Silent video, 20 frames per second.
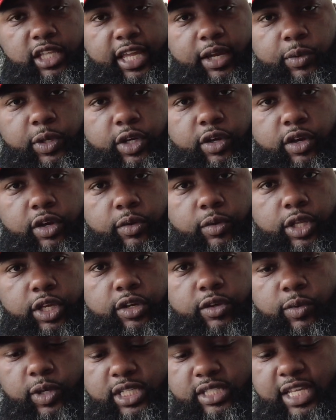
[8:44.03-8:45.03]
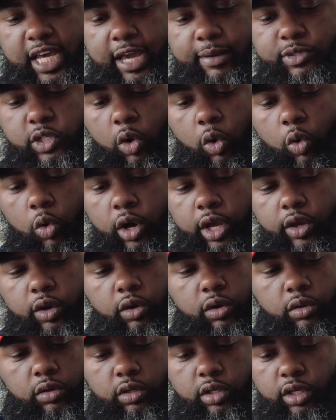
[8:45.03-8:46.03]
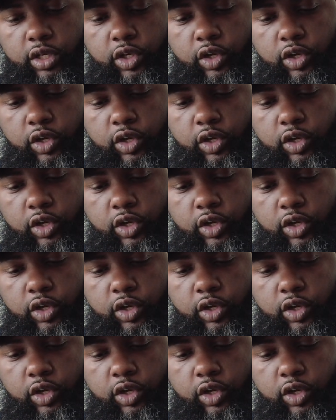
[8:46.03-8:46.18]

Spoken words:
like when it's time to oil